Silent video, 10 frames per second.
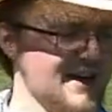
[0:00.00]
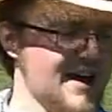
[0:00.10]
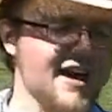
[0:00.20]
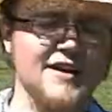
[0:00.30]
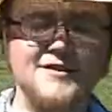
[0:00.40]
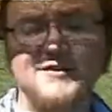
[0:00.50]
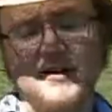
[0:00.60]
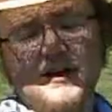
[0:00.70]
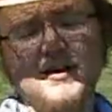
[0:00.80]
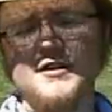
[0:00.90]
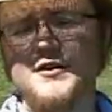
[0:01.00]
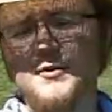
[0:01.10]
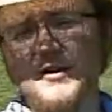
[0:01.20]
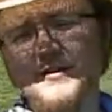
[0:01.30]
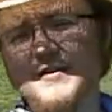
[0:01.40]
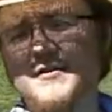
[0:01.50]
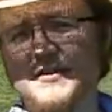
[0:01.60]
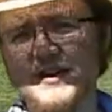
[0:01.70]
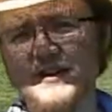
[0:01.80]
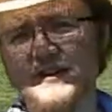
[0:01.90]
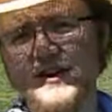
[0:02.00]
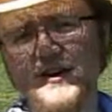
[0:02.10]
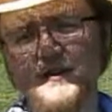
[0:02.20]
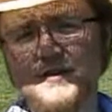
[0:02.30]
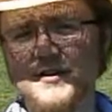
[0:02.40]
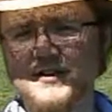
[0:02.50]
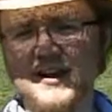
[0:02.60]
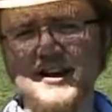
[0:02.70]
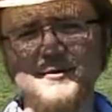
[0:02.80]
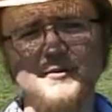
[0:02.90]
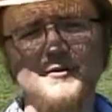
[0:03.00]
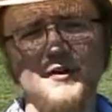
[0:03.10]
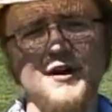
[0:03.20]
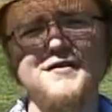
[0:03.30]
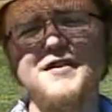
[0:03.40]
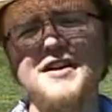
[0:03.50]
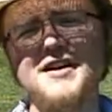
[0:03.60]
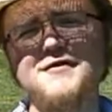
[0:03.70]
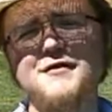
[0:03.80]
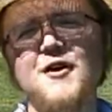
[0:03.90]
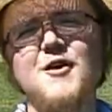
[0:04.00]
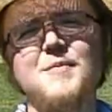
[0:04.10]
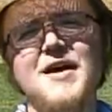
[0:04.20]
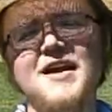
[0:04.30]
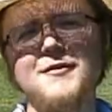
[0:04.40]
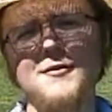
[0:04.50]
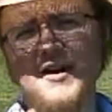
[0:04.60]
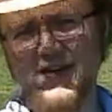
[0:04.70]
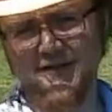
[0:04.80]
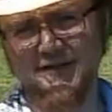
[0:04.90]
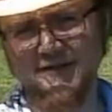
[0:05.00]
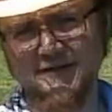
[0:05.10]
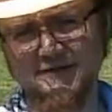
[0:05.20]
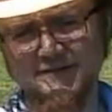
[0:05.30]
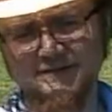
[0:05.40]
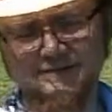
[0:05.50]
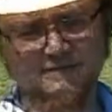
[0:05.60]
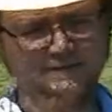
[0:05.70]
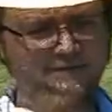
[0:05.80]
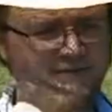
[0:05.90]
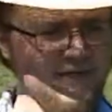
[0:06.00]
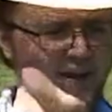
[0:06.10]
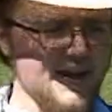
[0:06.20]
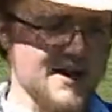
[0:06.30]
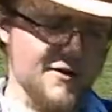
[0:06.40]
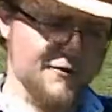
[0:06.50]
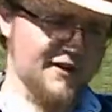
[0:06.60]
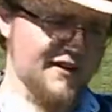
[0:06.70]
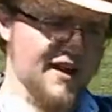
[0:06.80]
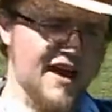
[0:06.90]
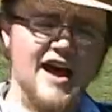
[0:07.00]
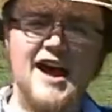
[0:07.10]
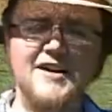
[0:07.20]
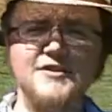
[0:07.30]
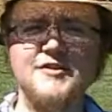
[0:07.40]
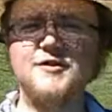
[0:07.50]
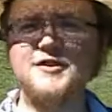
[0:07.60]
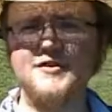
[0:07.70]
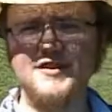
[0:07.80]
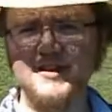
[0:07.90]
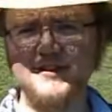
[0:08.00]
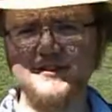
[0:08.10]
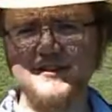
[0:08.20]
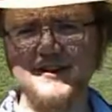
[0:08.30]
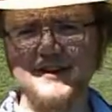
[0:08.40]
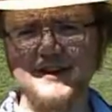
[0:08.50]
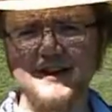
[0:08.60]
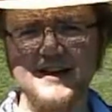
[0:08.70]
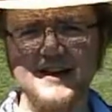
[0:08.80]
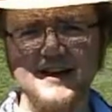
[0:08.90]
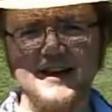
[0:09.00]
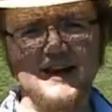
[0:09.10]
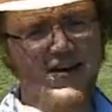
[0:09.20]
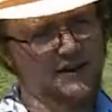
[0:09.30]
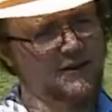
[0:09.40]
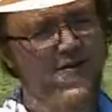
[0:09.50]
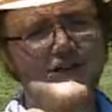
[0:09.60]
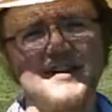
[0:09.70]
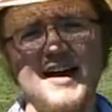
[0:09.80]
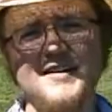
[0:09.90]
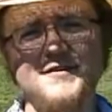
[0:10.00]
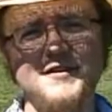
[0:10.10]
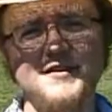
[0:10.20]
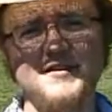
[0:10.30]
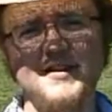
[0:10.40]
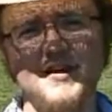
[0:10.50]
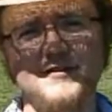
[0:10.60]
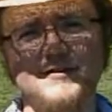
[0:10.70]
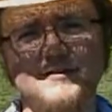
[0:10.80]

Heck, 2015 saw the first annual Loveland Frogman race. Well, I've given you the history. You decide for yourself.